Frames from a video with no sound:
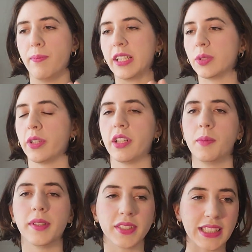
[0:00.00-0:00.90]
mixed with a
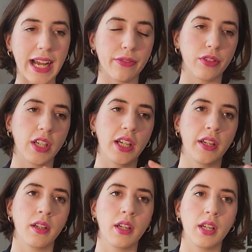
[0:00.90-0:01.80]
little bit of
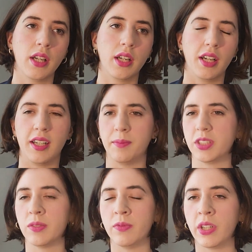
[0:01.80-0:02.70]
saffron,
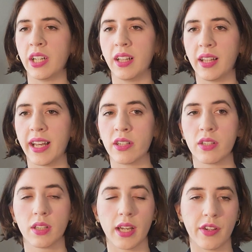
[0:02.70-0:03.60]
some very
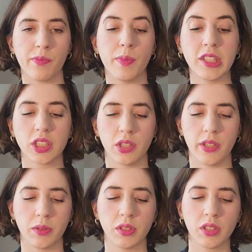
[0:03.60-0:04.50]
light kind of musk
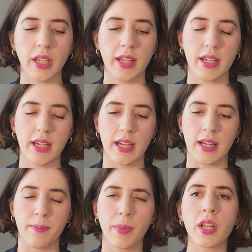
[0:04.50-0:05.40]
notes,
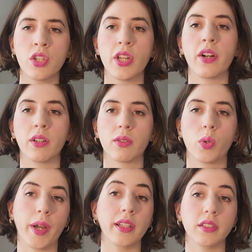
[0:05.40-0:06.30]
but in general
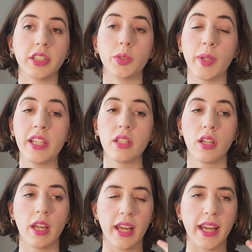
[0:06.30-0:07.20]
quite
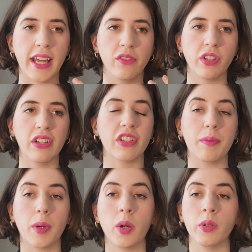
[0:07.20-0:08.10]
sweet and very,
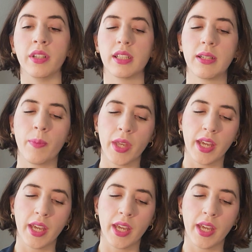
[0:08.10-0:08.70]
very potent.